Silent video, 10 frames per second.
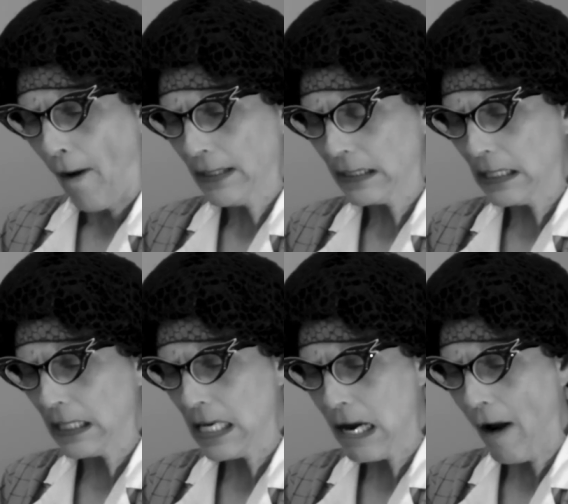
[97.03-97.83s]
It
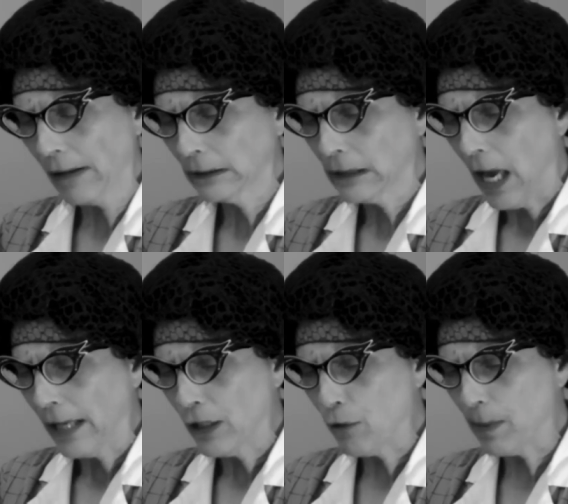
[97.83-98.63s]
says here,
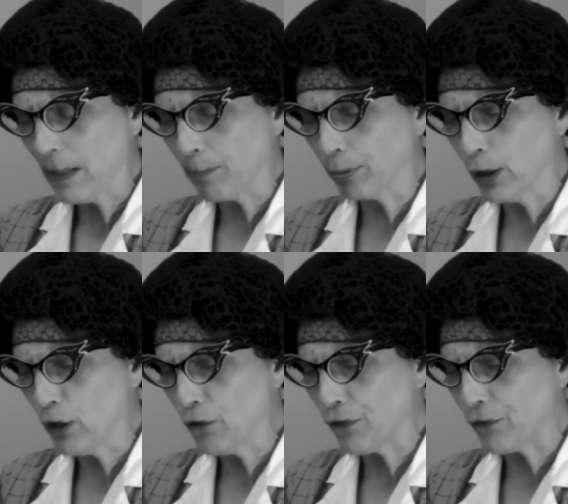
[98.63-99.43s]
you've been
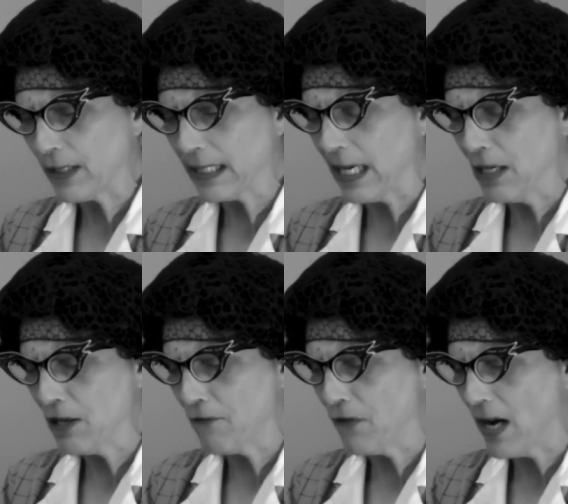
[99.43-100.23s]
approved for
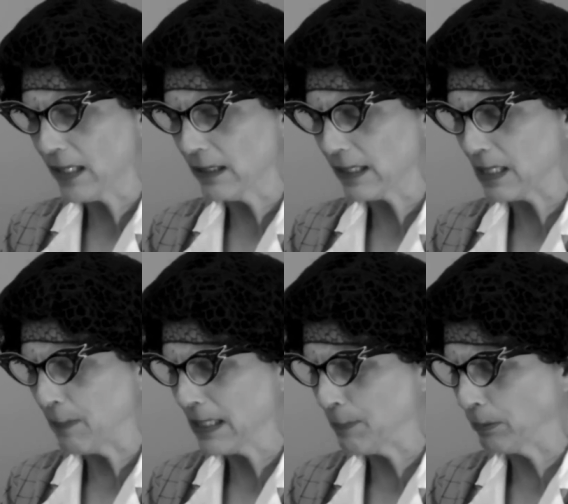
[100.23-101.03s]
Senior Final
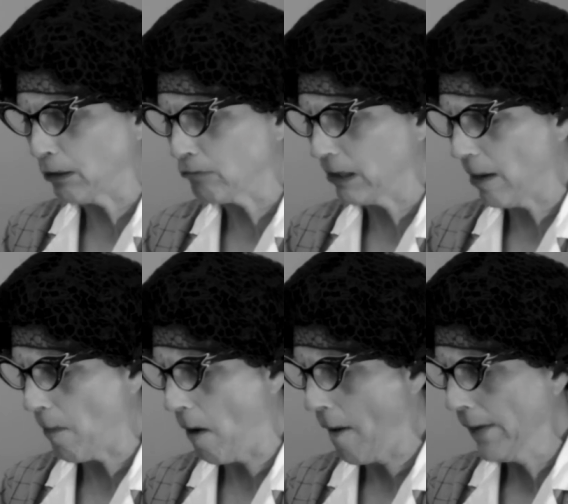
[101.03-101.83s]
Expense
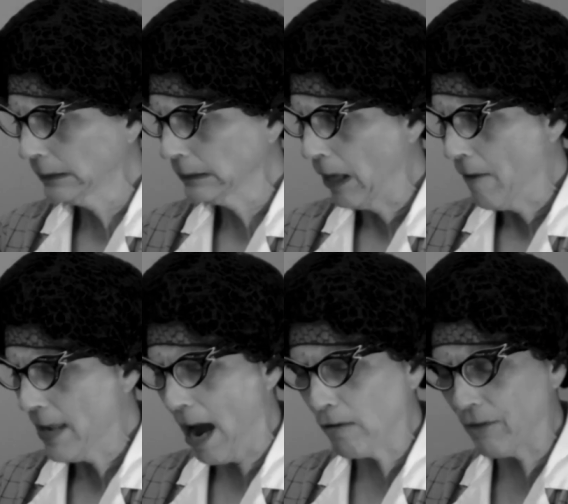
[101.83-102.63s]
Program.
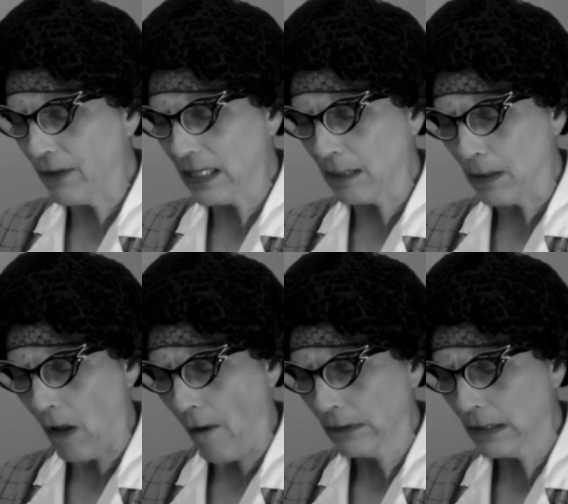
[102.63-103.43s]
Now
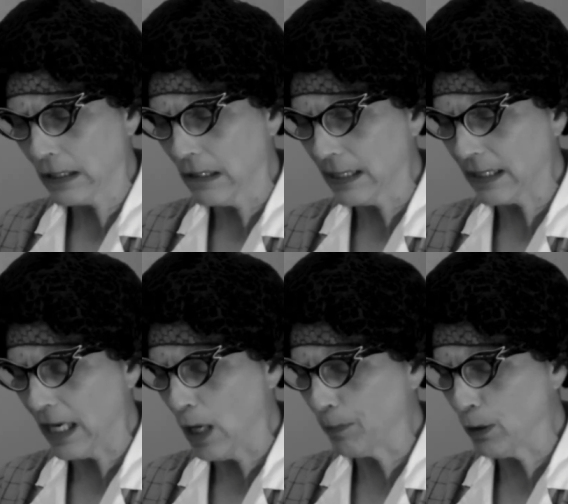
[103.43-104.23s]
available, designed
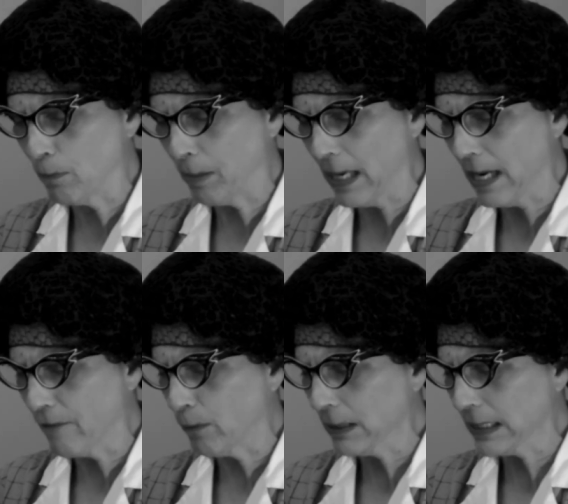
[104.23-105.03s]
to help you
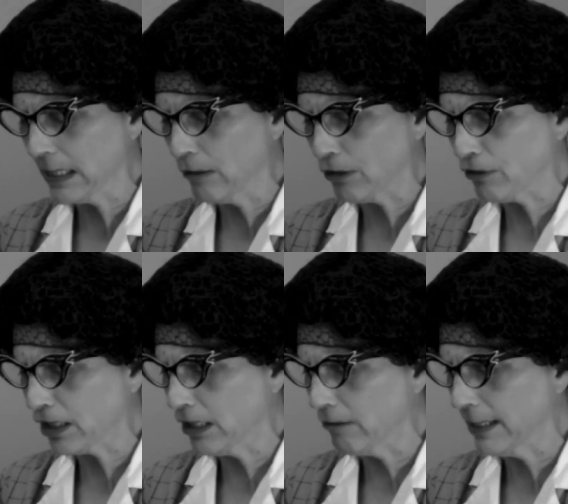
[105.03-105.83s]
pay for what Social
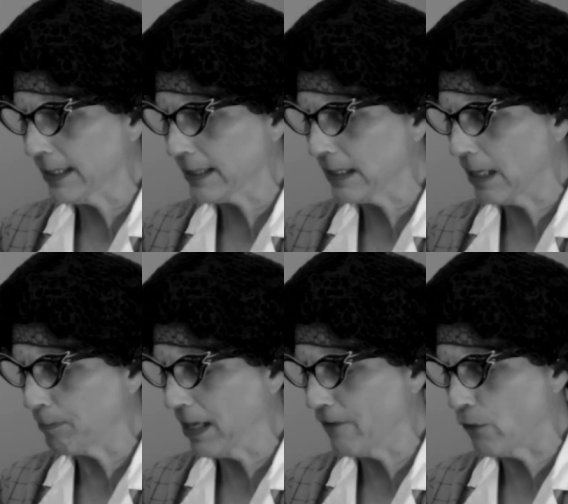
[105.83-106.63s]
Security does
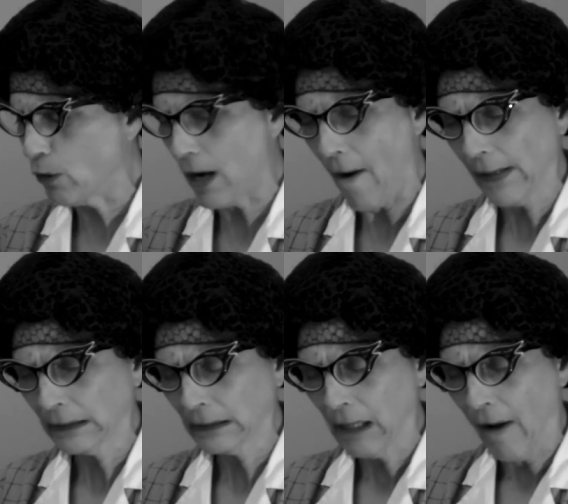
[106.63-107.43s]
not pay for,
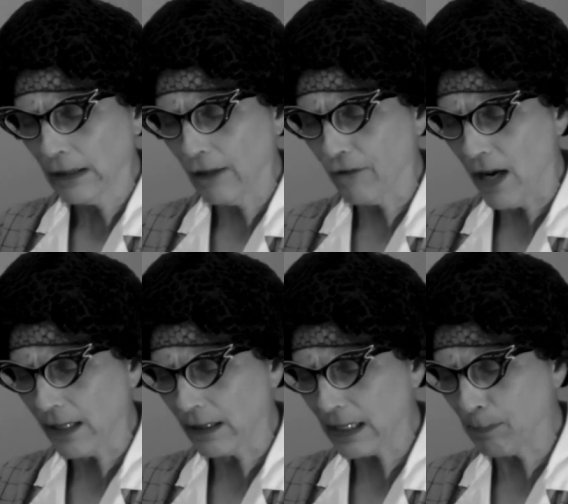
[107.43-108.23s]
your
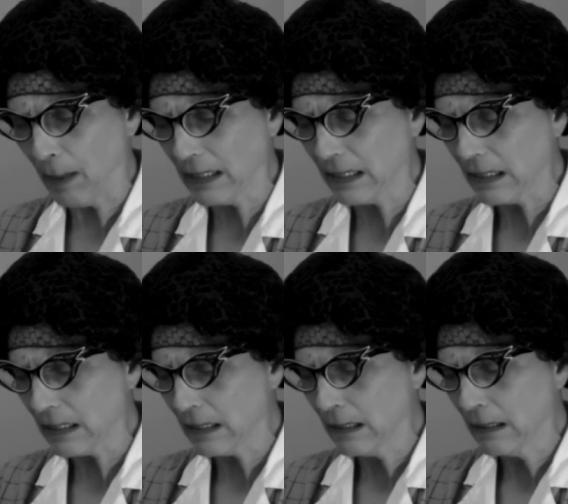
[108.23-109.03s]
final
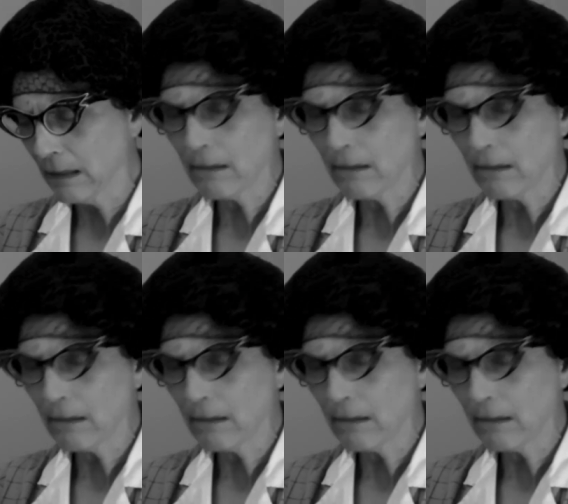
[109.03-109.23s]
expenses.